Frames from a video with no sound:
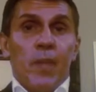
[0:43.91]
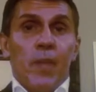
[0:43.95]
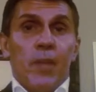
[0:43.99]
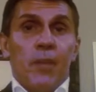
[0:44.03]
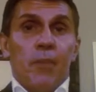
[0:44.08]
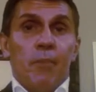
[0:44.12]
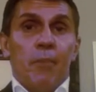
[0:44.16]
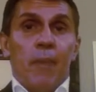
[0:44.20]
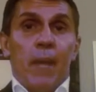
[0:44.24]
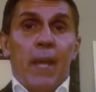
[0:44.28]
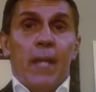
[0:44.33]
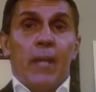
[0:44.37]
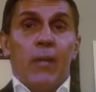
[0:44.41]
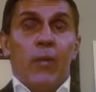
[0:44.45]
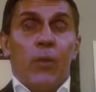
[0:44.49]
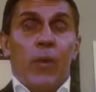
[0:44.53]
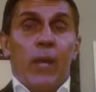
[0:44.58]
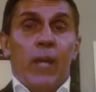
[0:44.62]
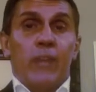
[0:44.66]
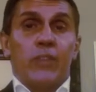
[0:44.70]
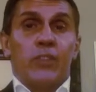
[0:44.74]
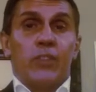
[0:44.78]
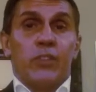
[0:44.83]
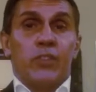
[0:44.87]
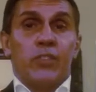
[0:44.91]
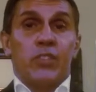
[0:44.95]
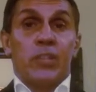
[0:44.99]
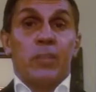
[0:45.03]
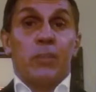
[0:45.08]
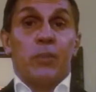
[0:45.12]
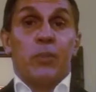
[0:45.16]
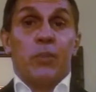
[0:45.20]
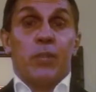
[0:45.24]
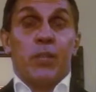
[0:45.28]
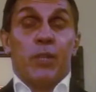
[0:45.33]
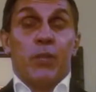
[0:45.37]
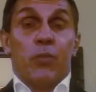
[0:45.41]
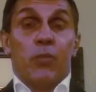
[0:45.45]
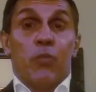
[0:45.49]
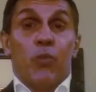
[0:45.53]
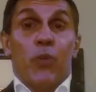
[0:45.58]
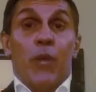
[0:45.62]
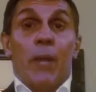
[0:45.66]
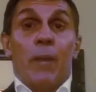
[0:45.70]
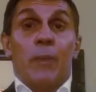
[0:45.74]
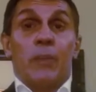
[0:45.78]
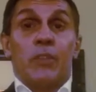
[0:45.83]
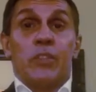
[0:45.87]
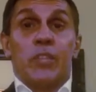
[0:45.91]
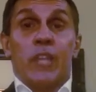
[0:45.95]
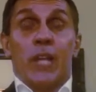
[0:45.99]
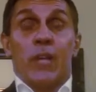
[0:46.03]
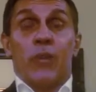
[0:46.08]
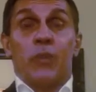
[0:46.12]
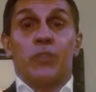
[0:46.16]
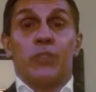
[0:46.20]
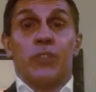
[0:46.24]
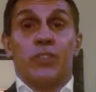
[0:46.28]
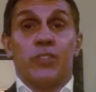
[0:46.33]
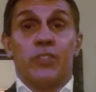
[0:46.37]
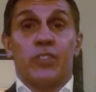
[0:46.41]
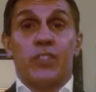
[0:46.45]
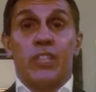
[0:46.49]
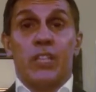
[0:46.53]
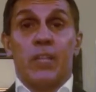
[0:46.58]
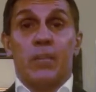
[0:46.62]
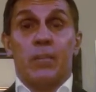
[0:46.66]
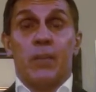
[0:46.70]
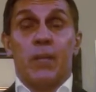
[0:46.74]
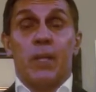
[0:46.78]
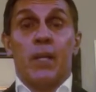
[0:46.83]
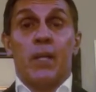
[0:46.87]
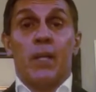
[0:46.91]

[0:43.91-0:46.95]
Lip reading: the beta waves of sleep, or the REM cycles of sleep: